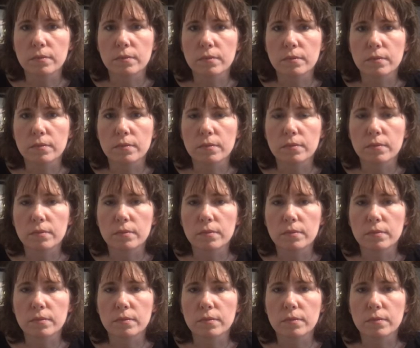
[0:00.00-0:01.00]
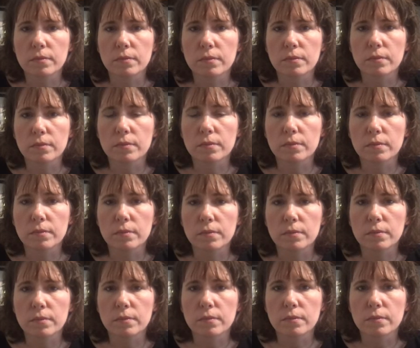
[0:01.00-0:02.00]

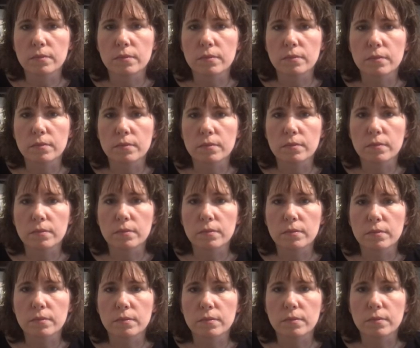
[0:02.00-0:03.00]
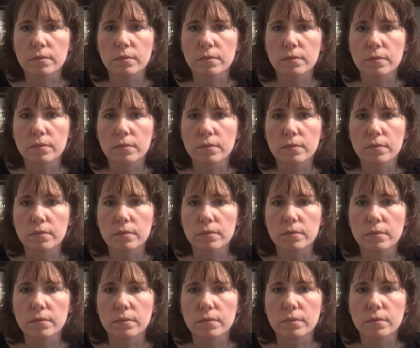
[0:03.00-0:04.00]

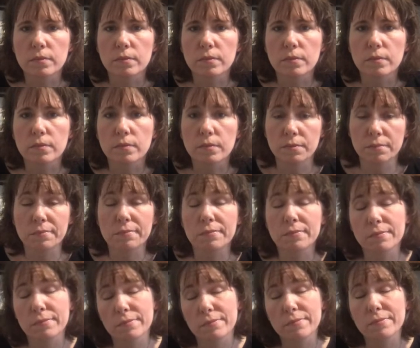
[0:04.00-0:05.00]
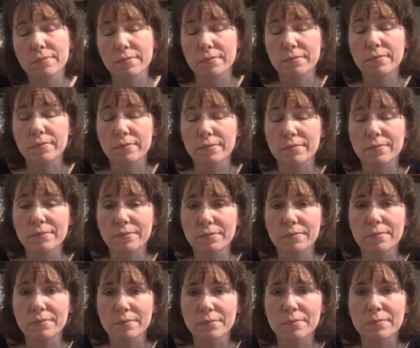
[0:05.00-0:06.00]

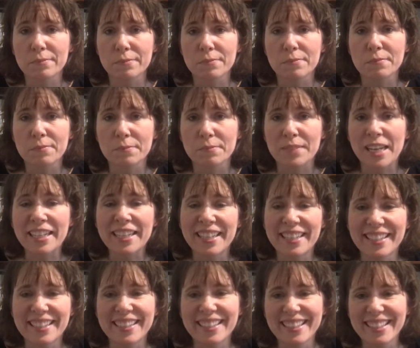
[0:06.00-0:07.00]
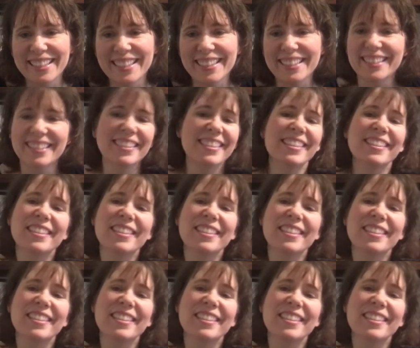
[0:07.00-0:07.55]
(not speaking)